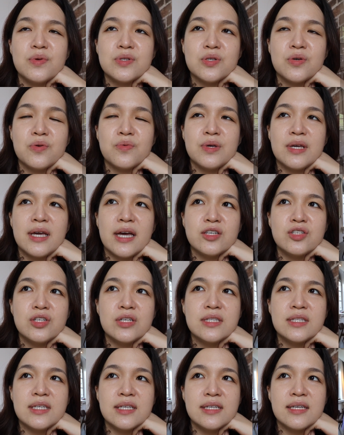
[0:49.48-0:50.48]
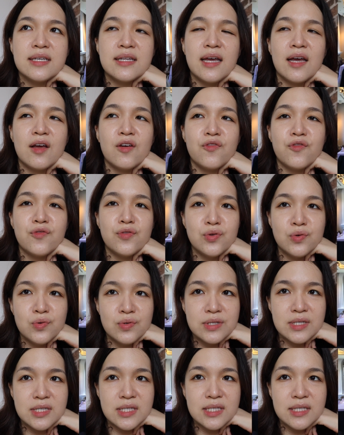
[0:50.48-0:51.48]
so we actually did it at
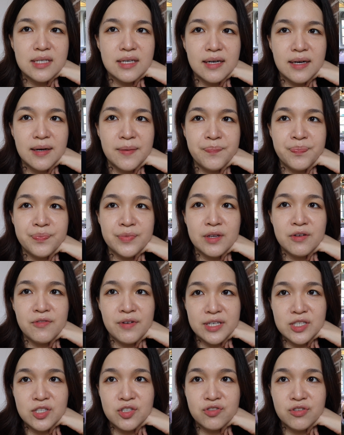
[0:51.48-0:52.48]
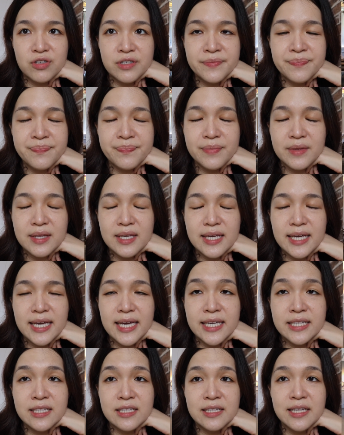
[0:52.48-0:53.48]
Flutes restaurant
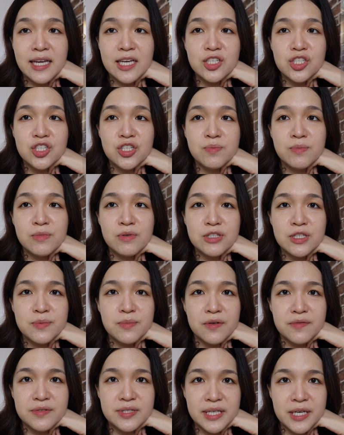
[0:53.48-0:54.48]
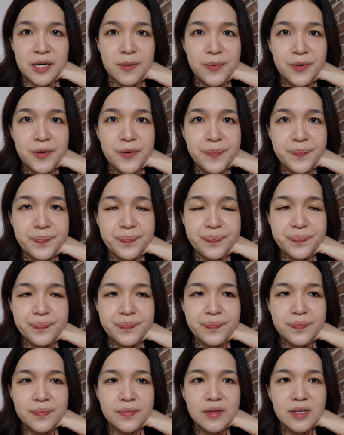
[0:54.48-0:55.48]
in the National Museum of Singapore.
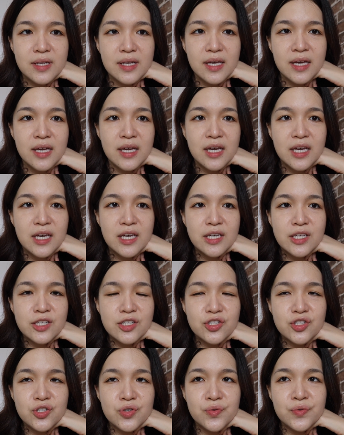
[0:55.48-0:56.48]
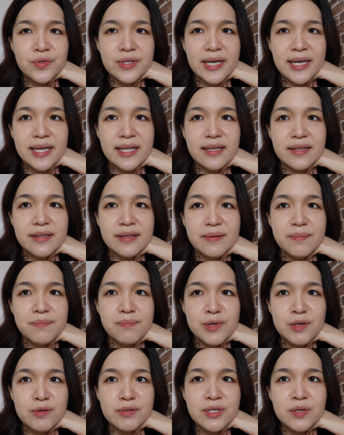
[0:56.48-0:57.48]
So that
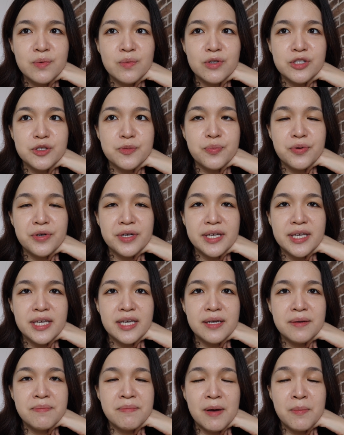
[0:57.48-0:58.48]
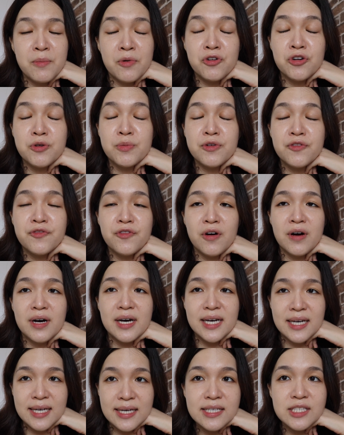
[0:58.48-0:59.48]
museum was pretty memorable for
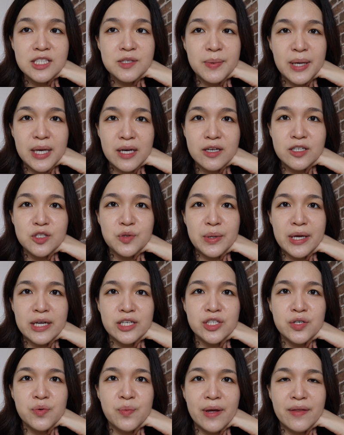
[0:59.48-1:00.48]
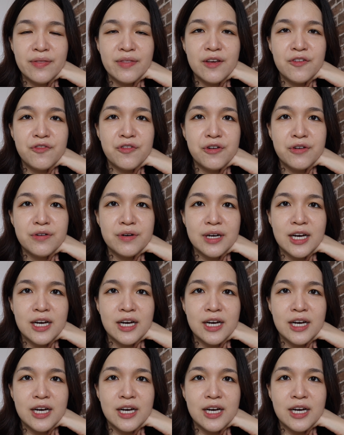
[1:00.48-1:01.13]
us because we actually went there for a